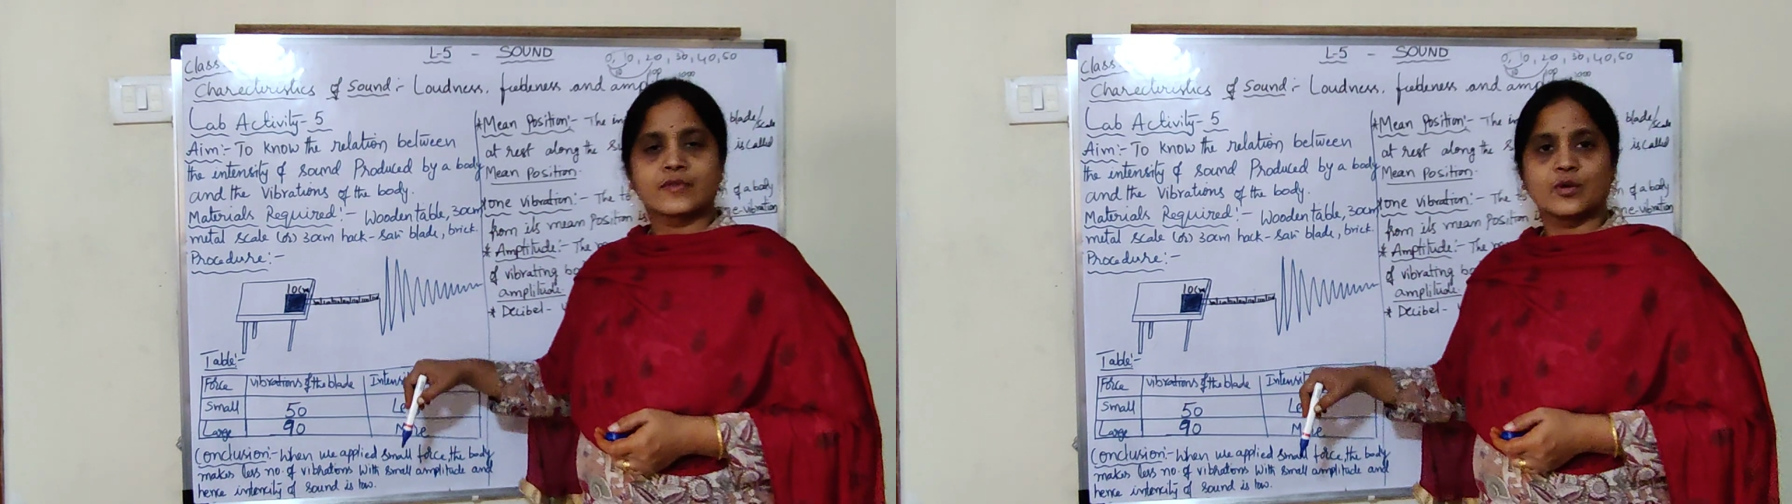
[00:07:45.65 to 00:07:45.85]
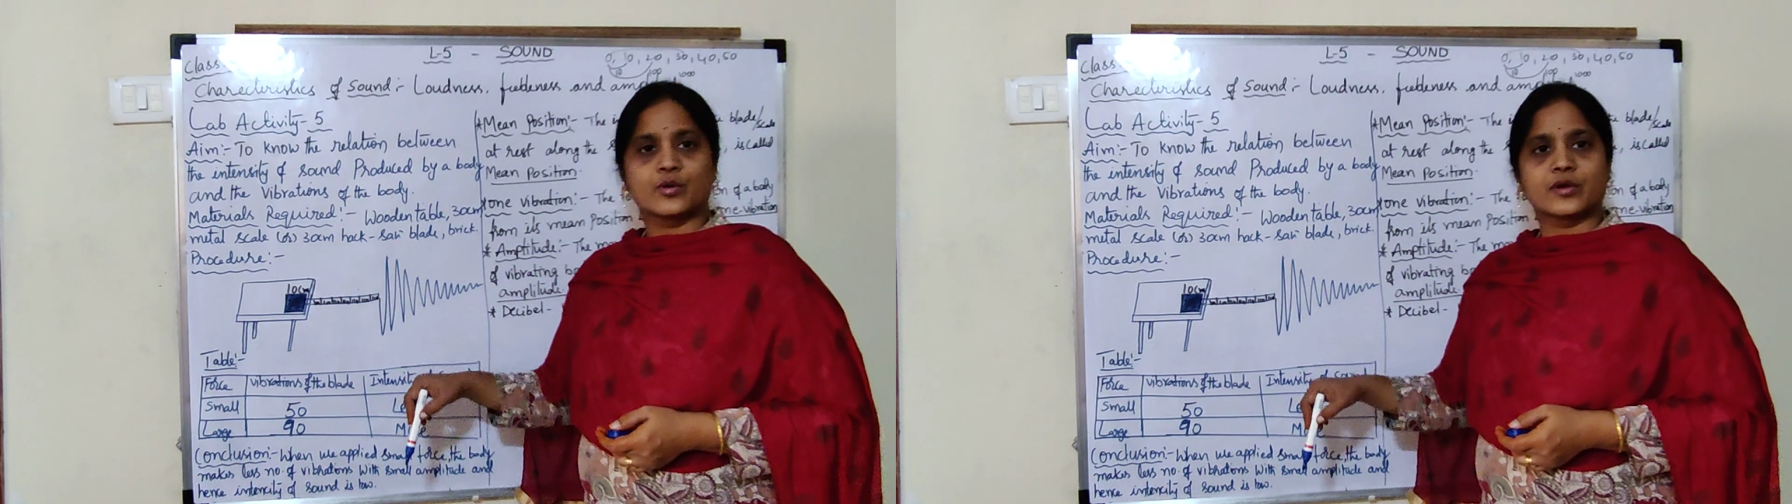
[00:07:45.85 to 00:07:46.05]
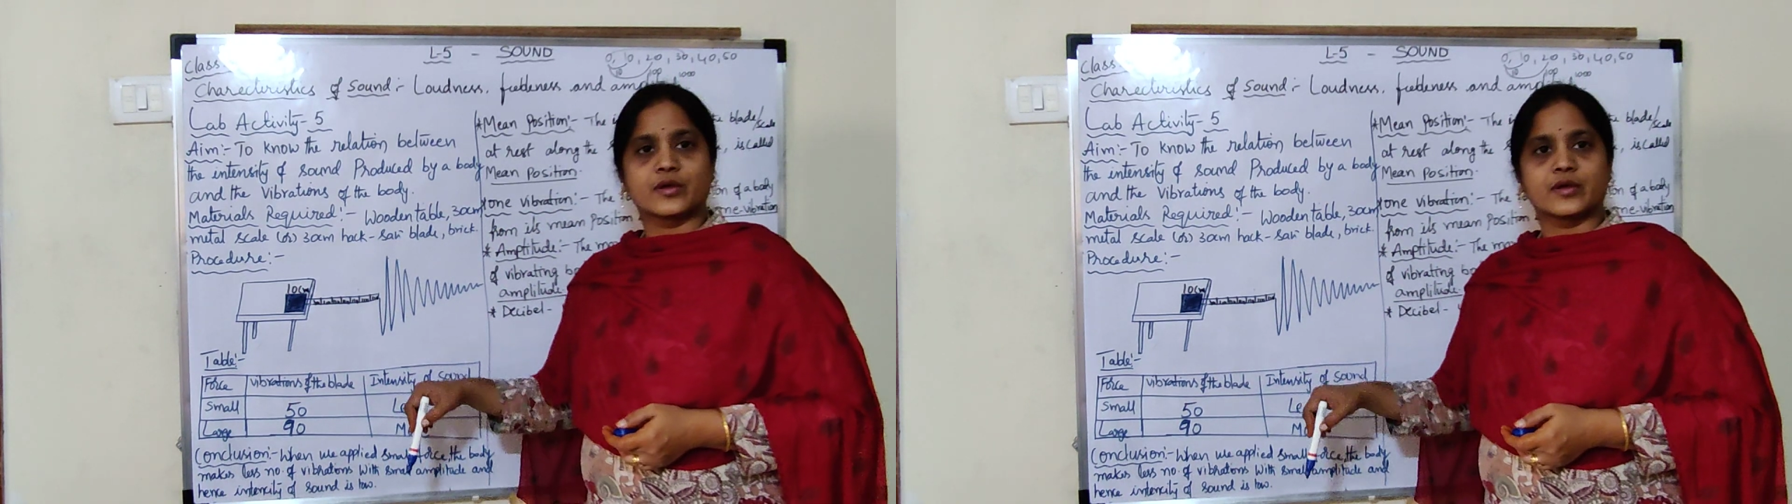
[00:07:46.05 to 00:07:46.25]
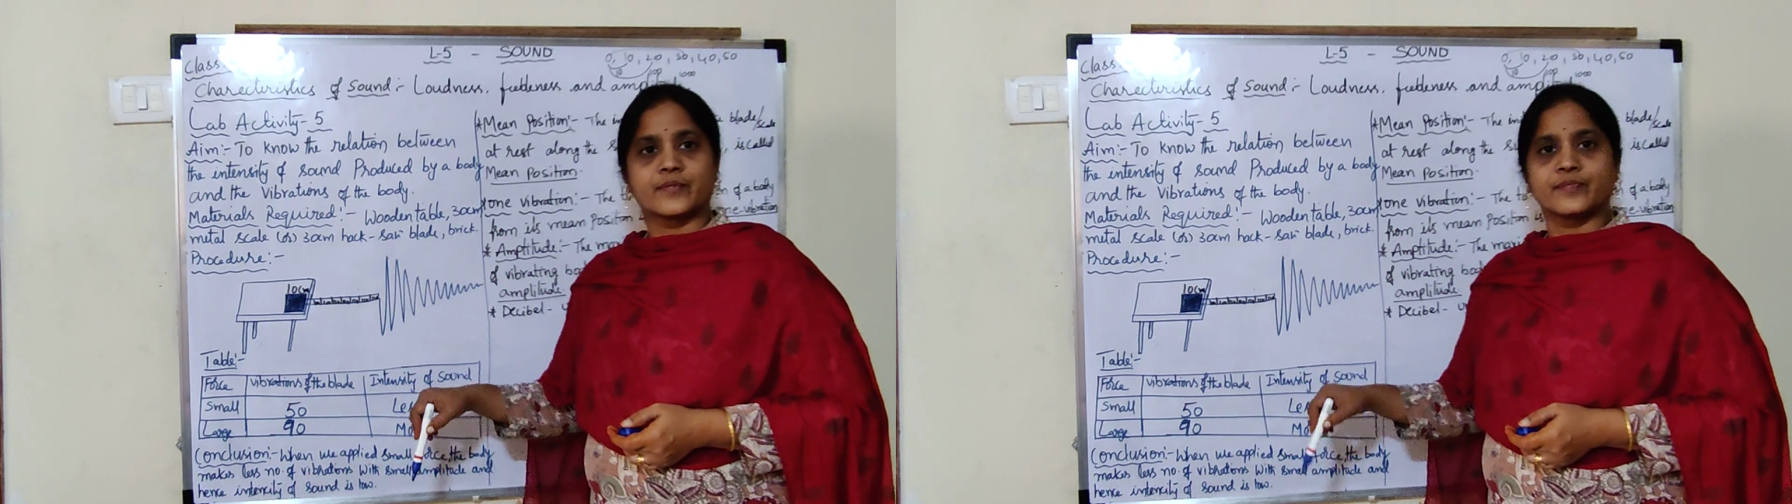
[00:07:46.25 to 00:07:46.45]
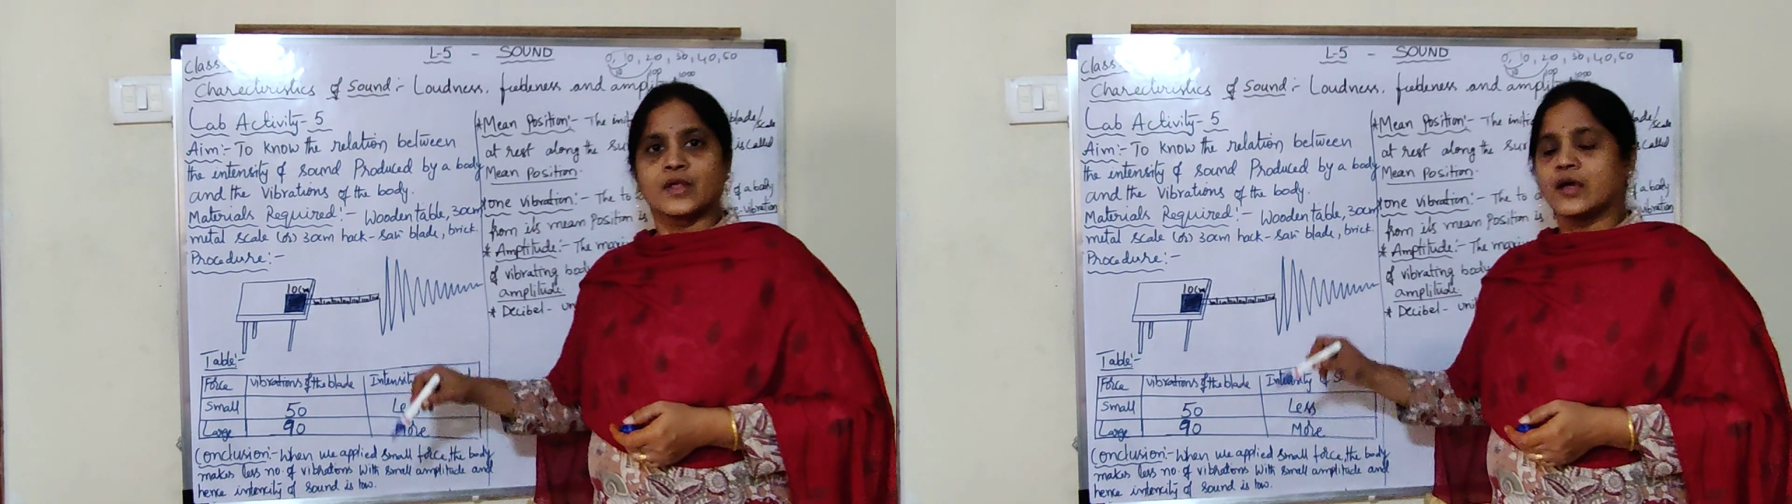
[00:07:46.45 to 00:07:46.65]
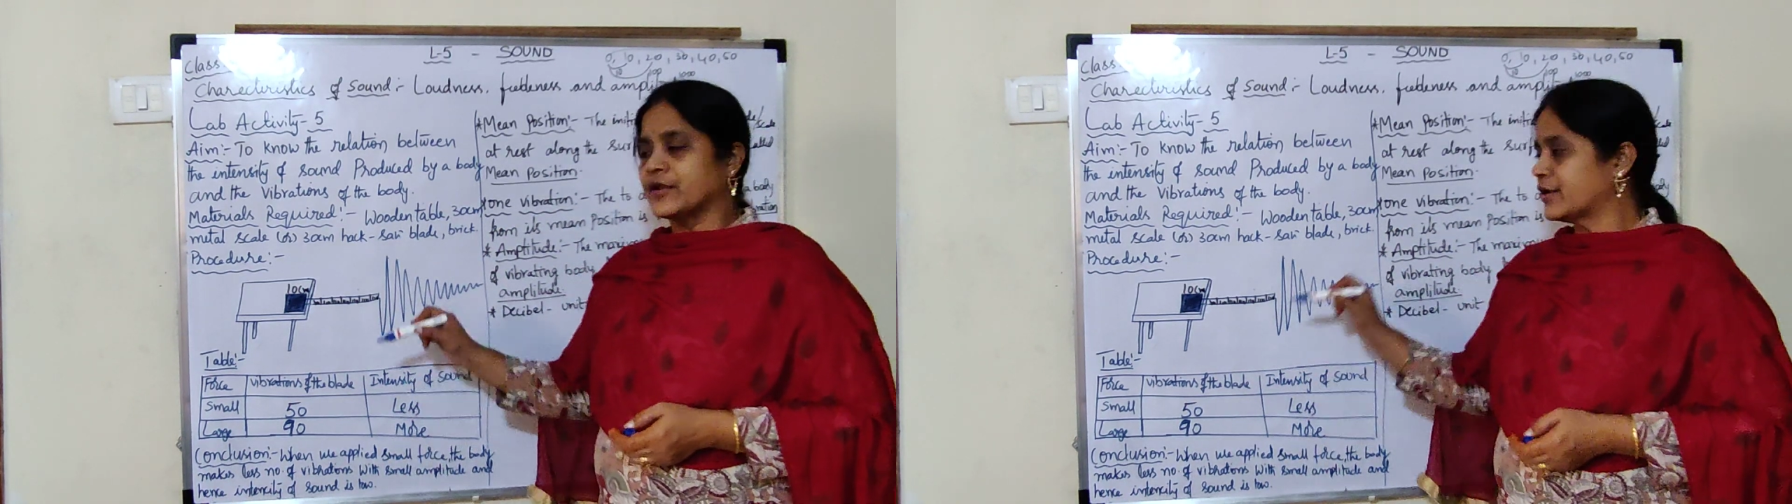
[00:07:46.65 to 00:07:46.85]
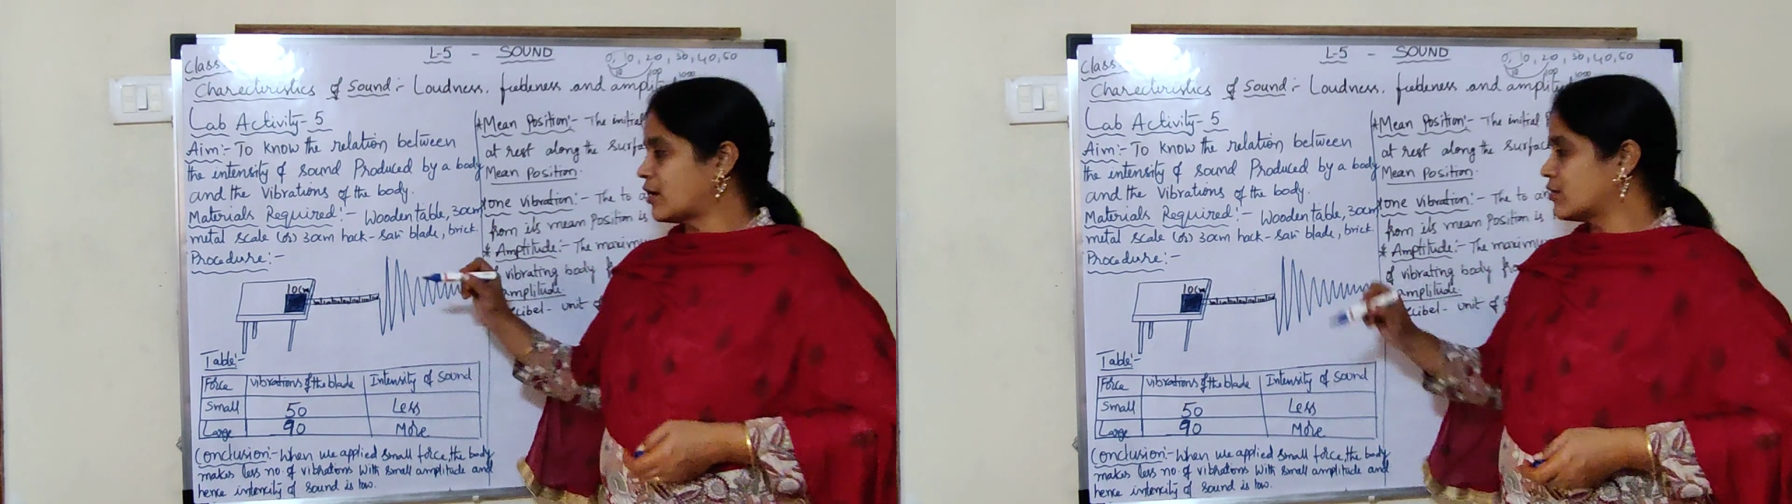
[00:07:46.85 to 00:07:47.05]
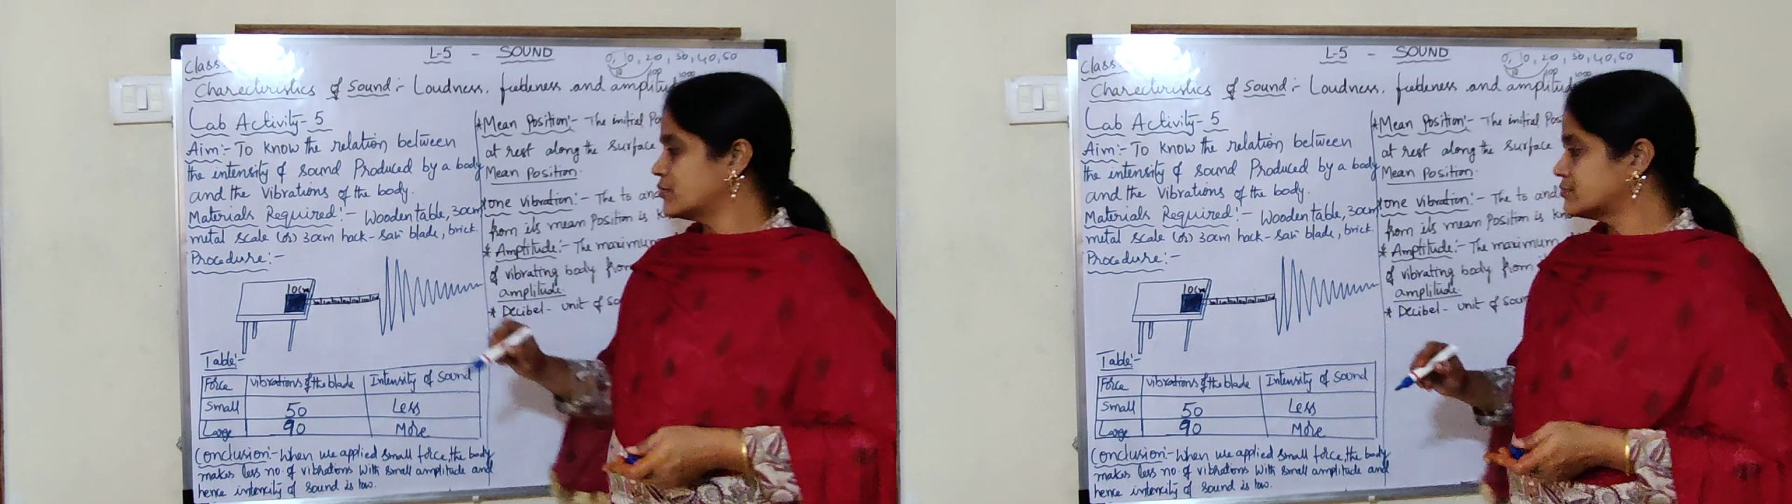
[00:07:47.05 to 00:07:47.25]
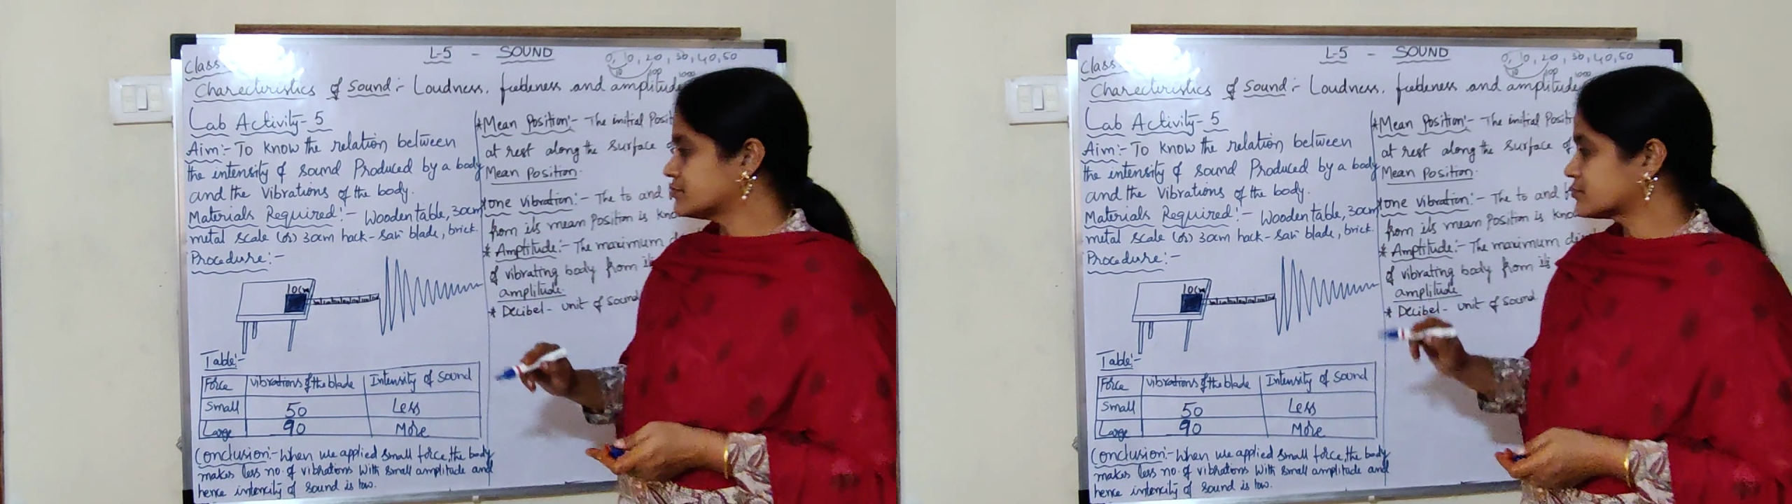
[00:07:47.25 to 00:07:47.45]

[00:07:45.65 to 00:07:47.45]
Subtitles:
Okay. Now